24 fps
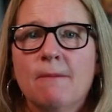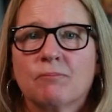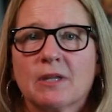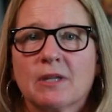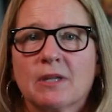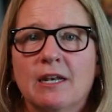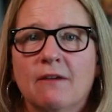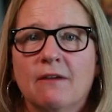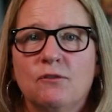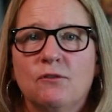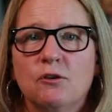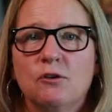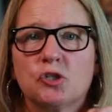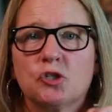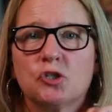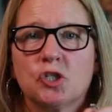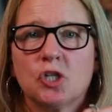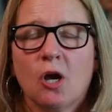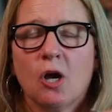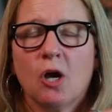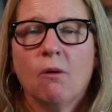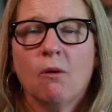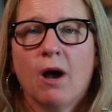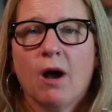and if you
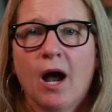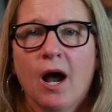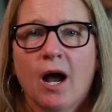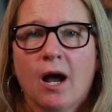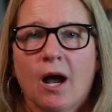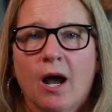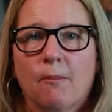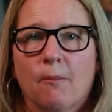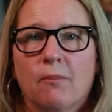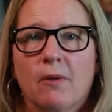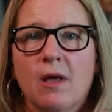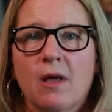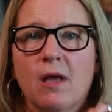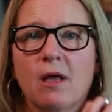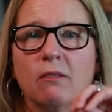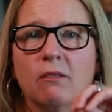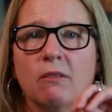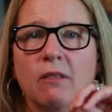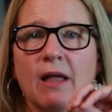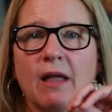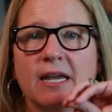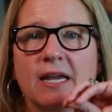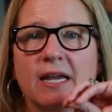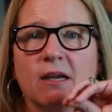show up
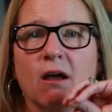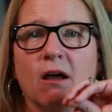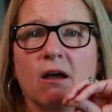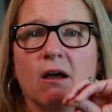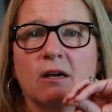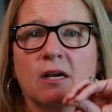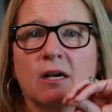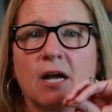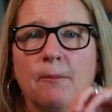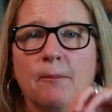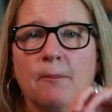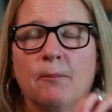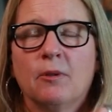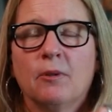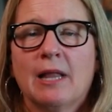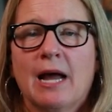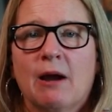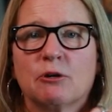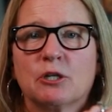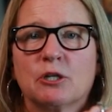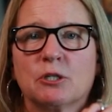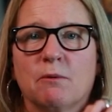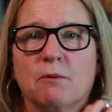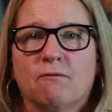like a couple
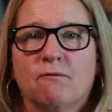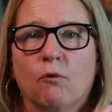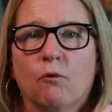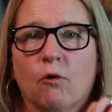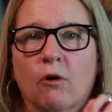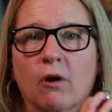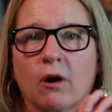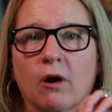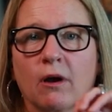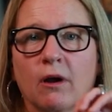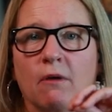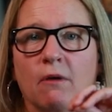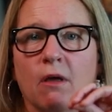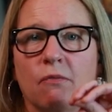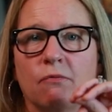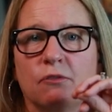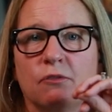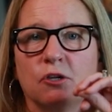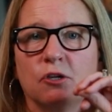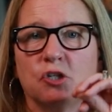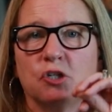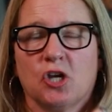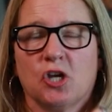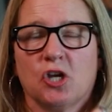hours before
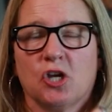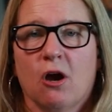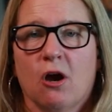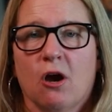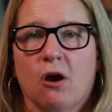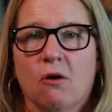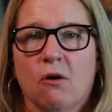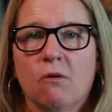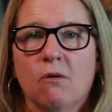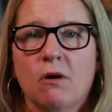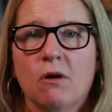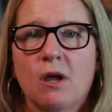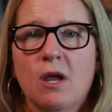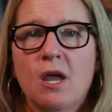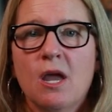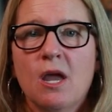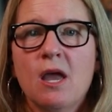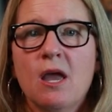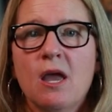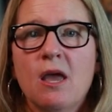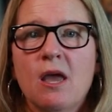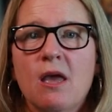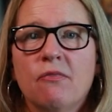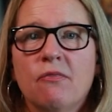the show,
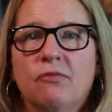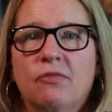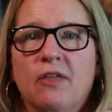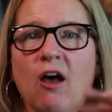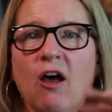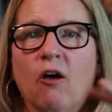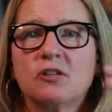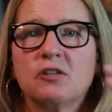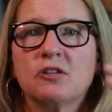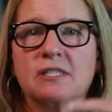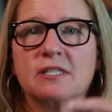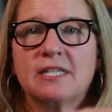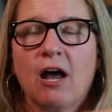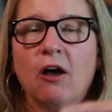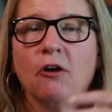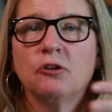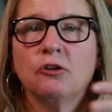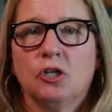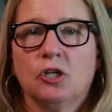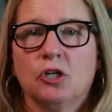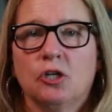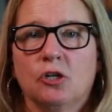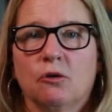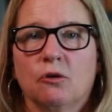they'll sell
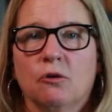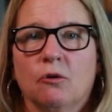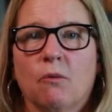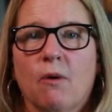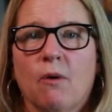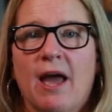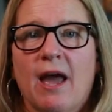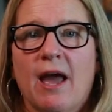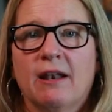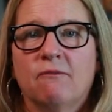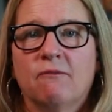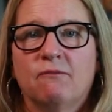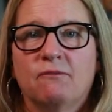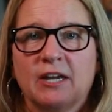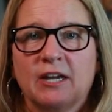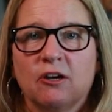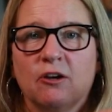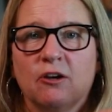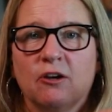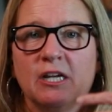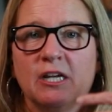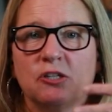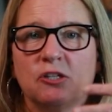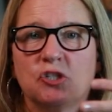you at a
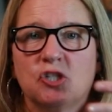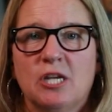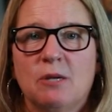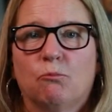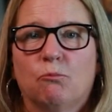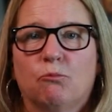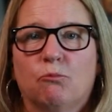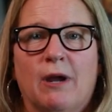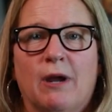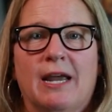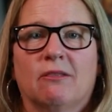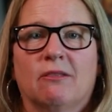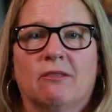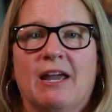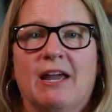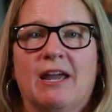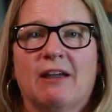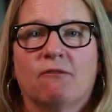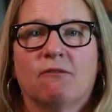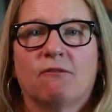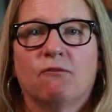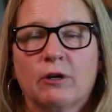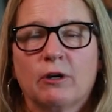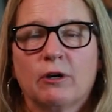very cheap rate,
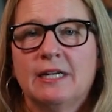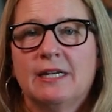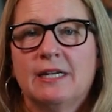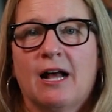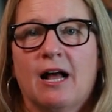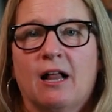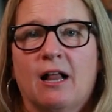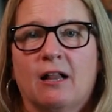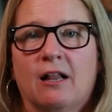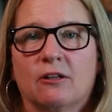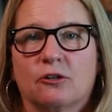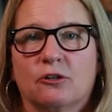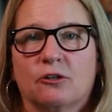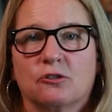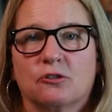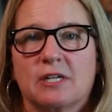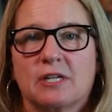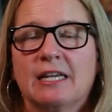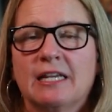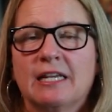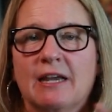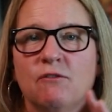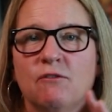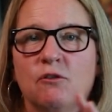like $40,
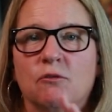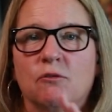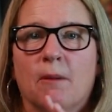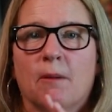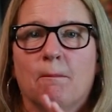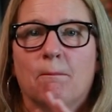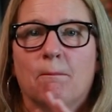and give you the